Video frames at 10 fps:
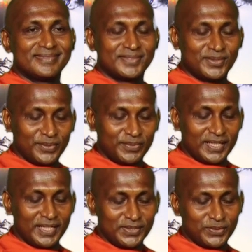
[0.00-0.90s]
So we
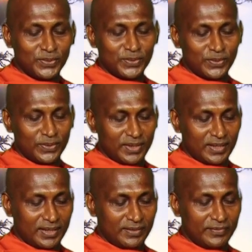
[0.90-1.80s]
need
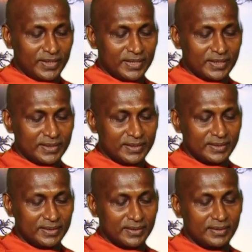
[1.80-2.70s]
to work
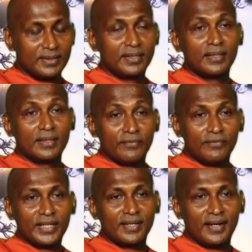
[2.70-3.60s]

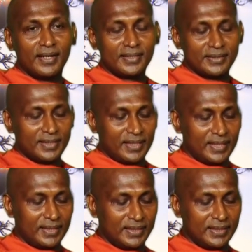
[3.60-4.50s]
very hard,
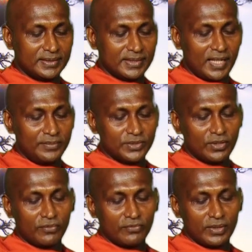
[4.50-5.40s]
and in times
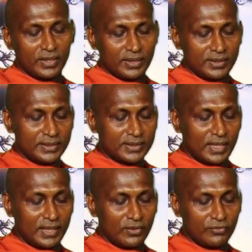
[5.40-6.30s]
of this
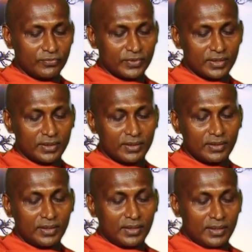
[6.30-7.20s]
kind of
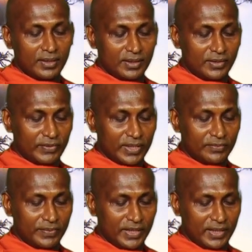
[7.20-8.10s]

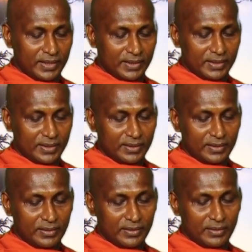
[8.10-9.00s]
difficult period,
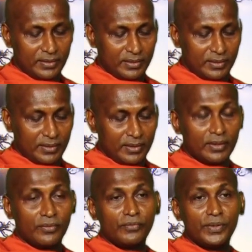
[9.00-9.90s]

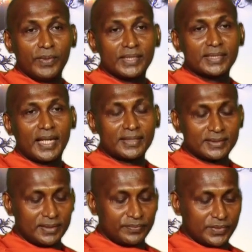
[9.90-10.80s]
we must
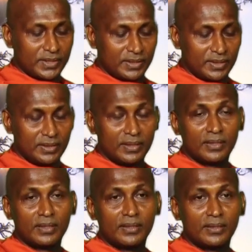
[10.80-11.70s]
accept
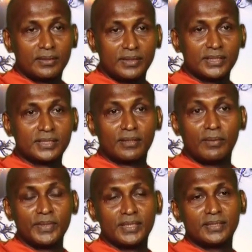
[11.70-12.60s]
these
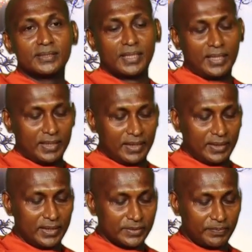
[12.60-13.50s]
troubles and
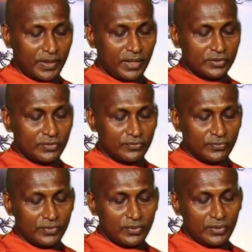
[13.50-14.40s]
as a part of
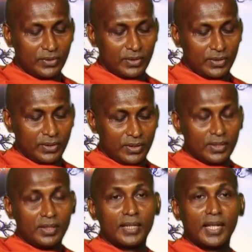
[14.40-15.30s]

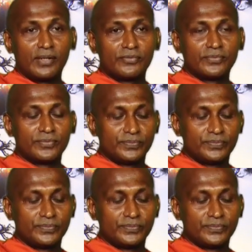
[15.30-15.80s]
life.